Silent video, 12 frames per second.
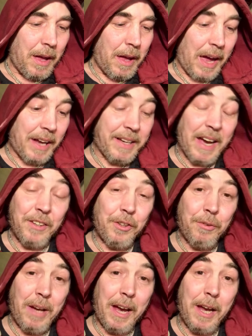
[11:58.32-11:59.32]
And can
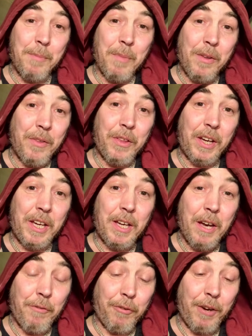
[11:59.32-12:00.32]
you name the
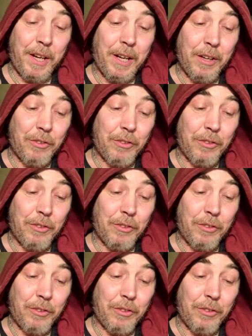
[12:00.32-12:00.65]
three